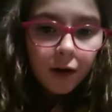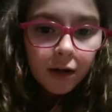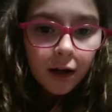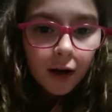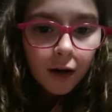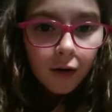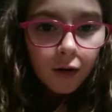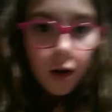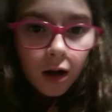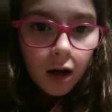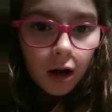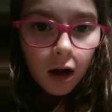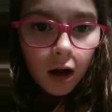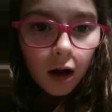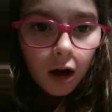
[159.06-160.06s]
right now?
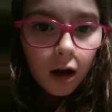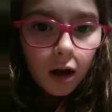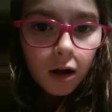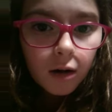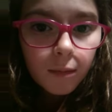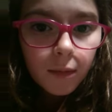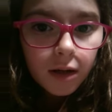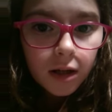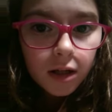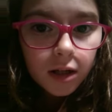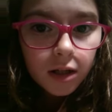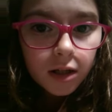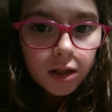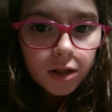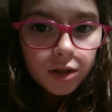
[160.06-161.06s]
Um, it
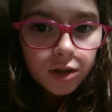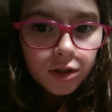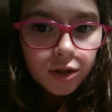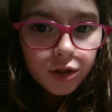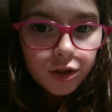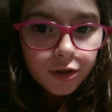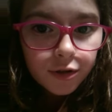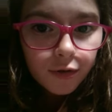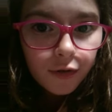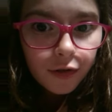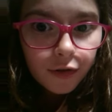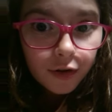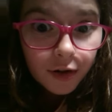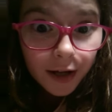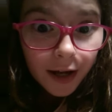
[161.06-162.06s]
is
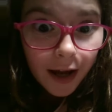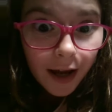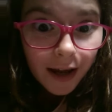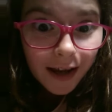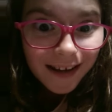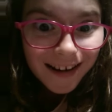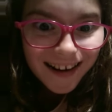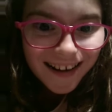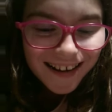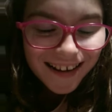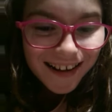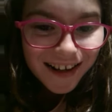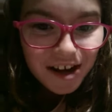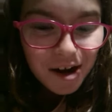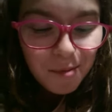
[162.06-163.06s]
2:38
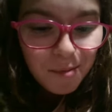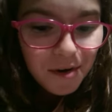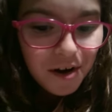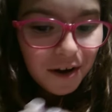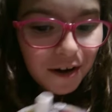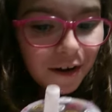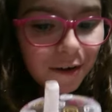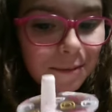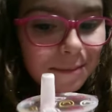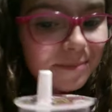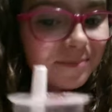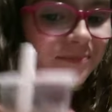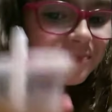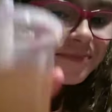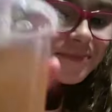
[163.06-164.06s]
a.m. Um,